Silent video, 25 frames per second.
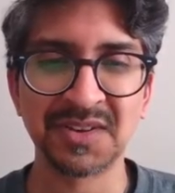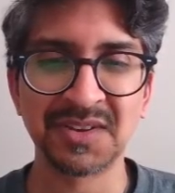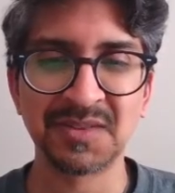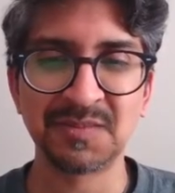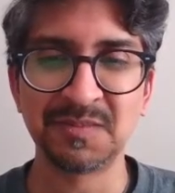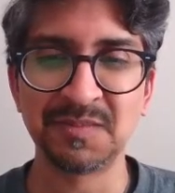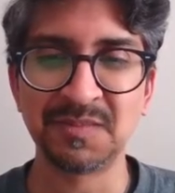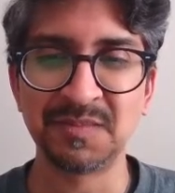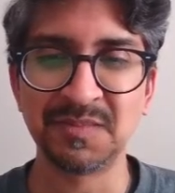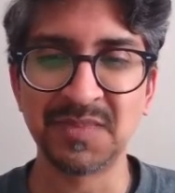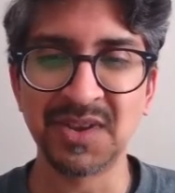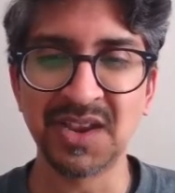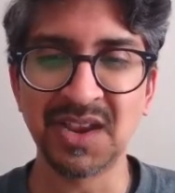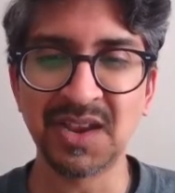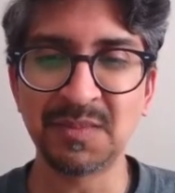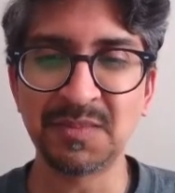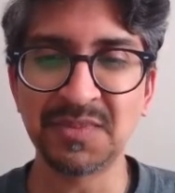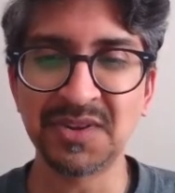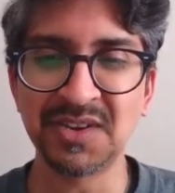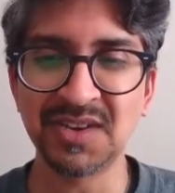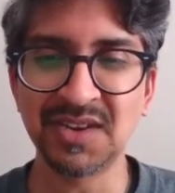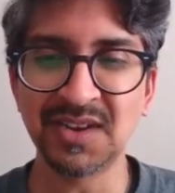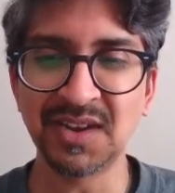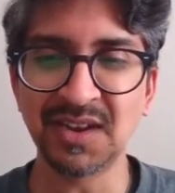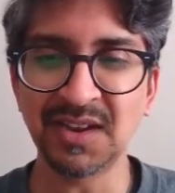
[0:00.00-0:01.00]

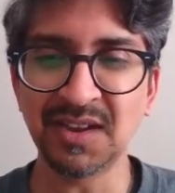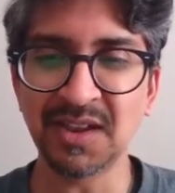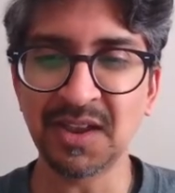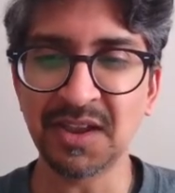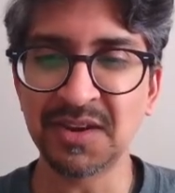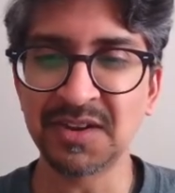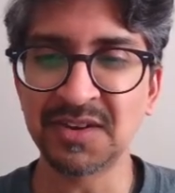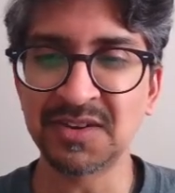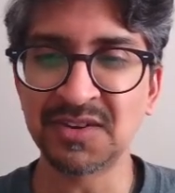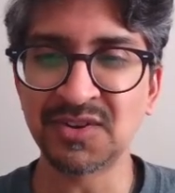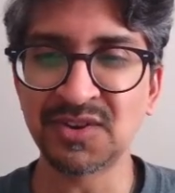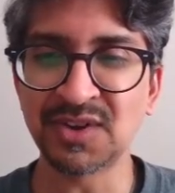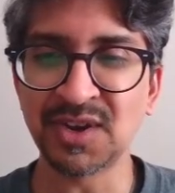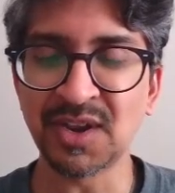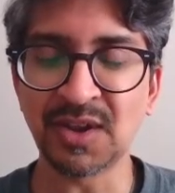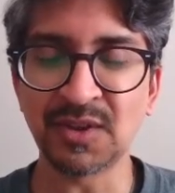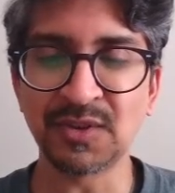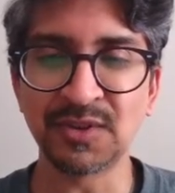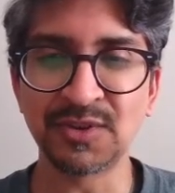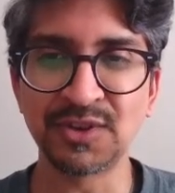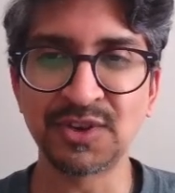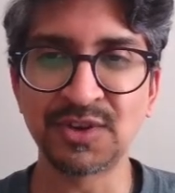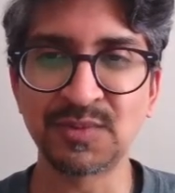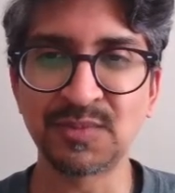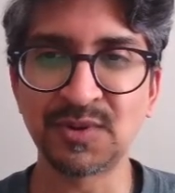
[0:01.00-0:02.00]
maybe
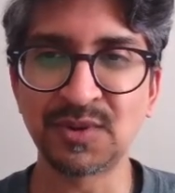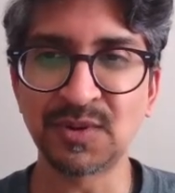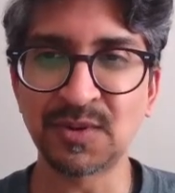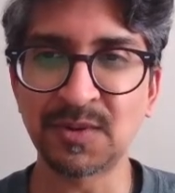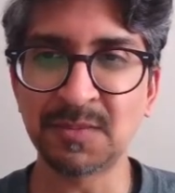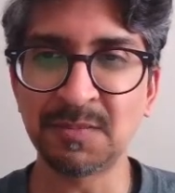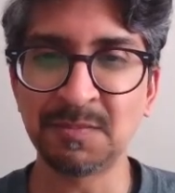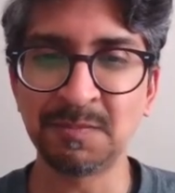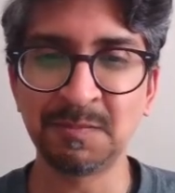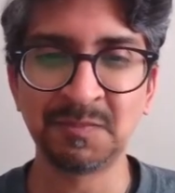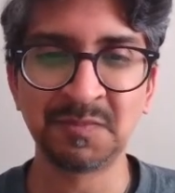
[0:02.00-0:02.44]
unintelligible